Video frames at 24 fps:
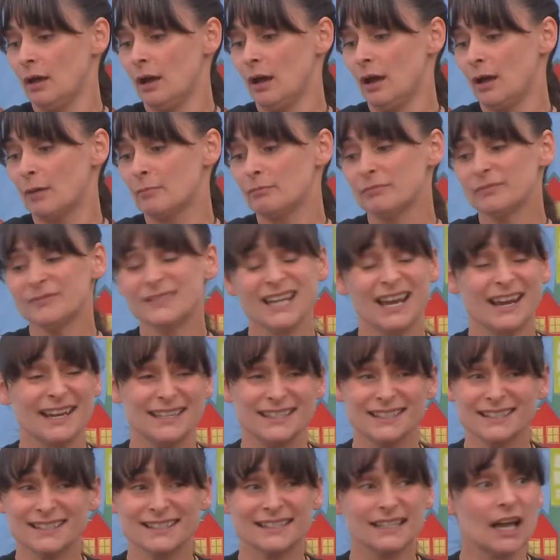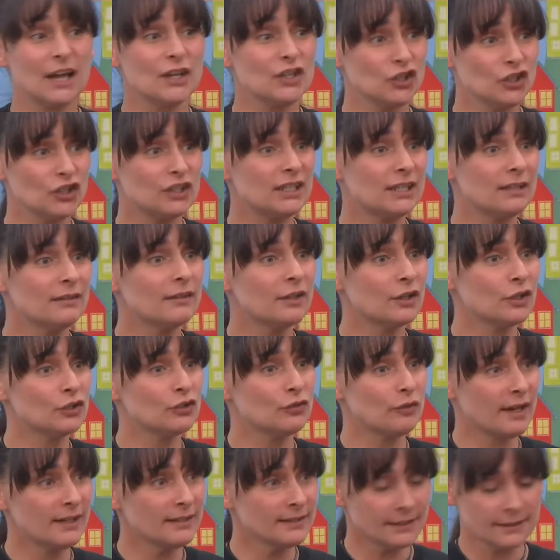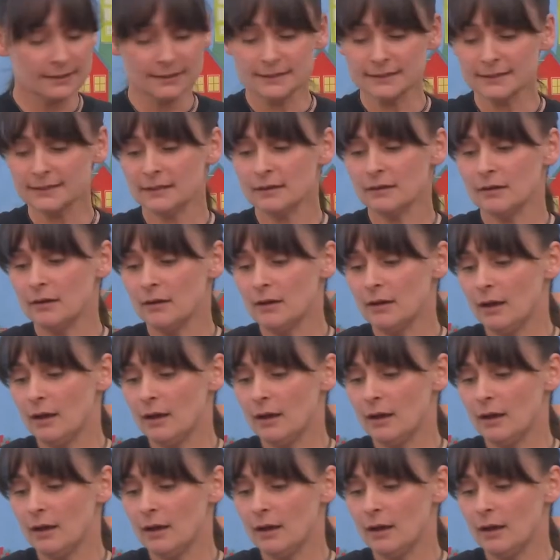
um, tights underneath their dresses.